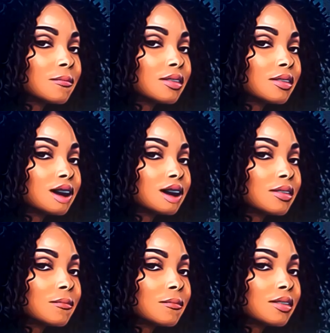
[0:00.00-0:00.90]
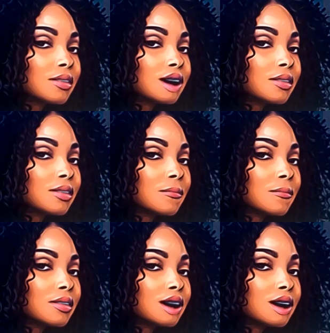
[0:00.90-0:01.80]
So Kristen tells Mitch
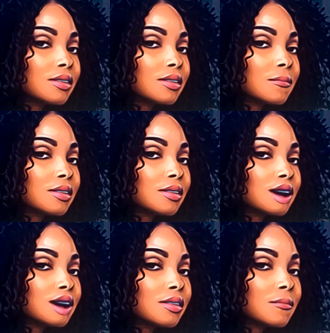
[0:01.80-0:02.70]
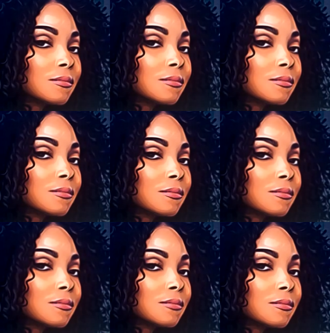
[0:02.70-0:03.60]
that she wants to be validated more.
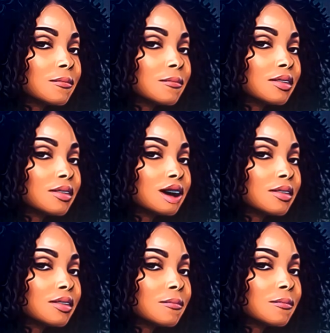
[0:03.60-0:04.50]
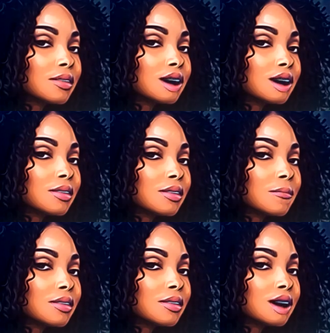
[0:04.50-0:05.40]
How many times does she have to tell you,
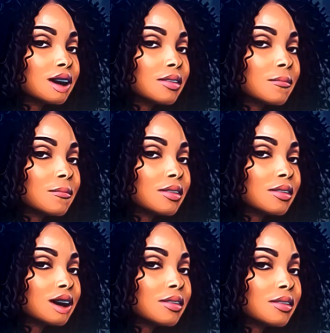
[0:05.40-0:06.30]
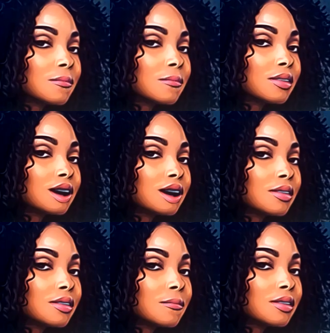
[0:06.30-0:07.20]
Mitch, before you catch on?
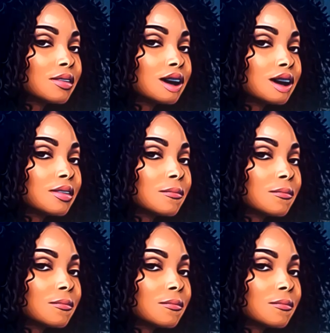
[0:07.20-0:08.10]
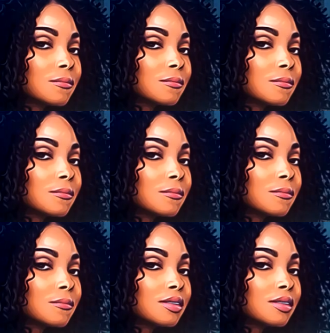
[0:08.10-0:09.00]
This is like the fifth time that she's
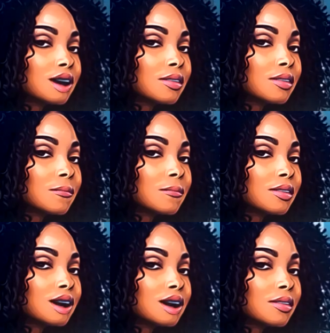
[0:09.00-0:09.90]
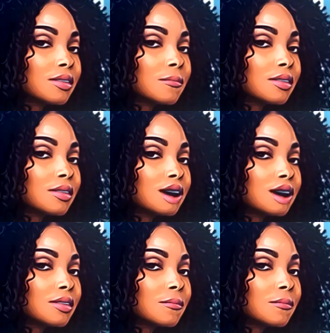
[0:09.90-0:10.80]
let you know that she wants to
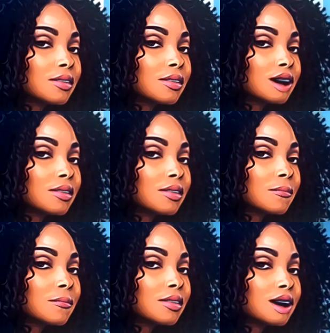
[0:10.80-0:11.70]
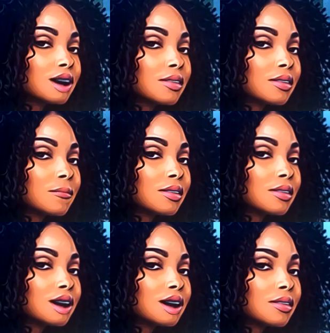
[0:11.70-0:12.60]
be validated. Now, I have
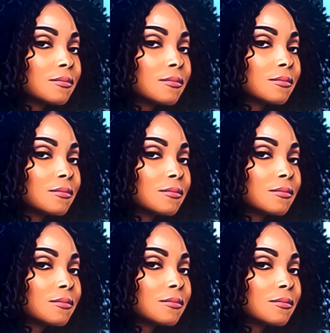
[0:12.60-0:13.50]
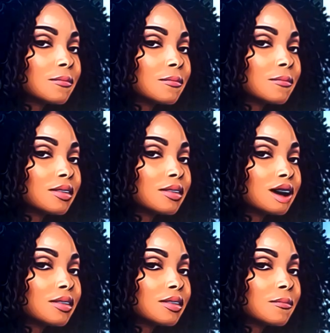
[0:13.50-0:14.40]
to say that I love how
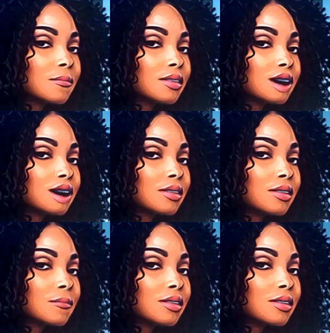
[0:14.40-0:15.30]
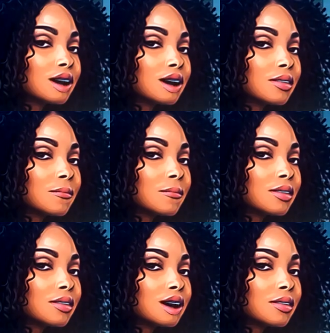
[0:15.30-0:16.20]
effectively Kristen communicates.
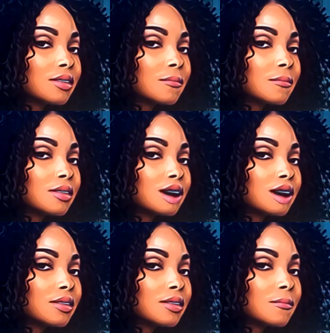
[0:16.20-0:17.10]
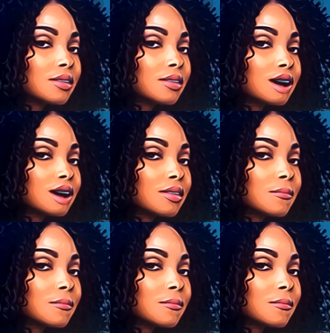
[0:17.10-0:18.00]
And I could see that Mitch's
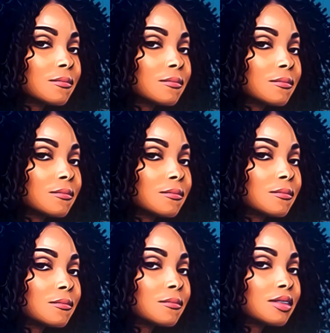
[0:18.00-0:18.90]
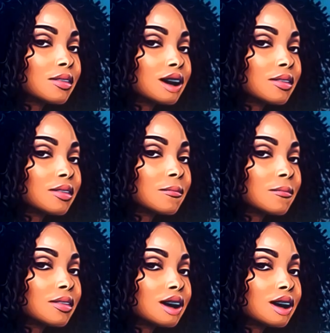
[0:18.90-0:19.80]
wheels was turning, you know, as she was
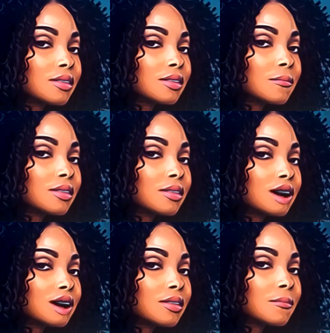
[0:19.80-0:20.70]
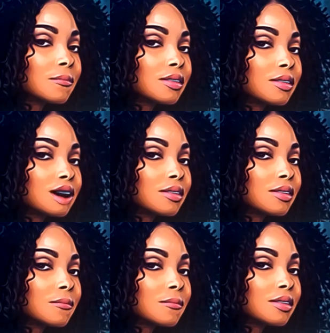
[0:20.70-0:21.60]
talking, because
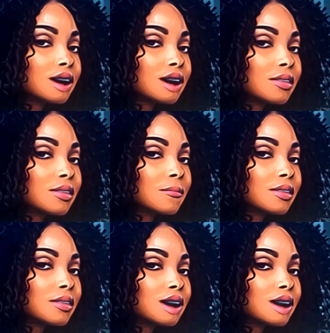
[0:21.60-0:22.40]
her representative is